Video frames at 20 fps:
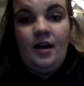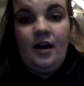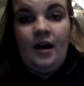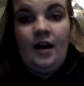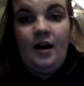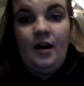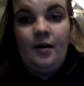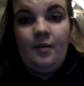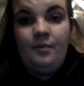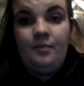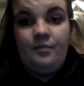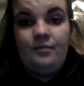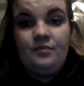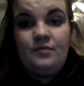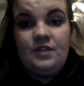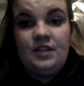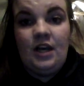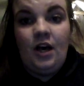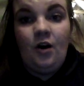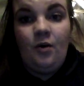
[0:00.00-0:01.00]
to
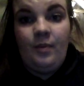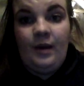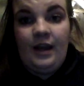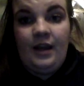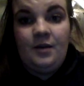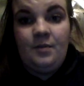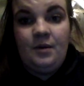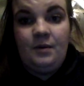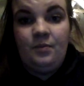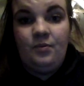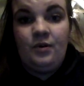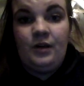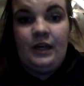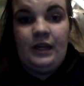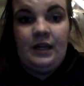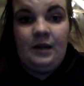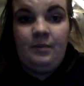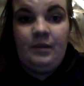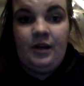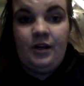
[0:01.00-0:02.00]
help aid people in
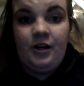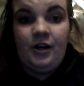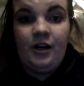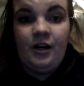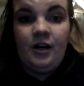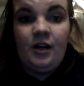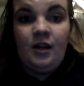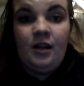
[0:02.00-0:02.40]
getting better,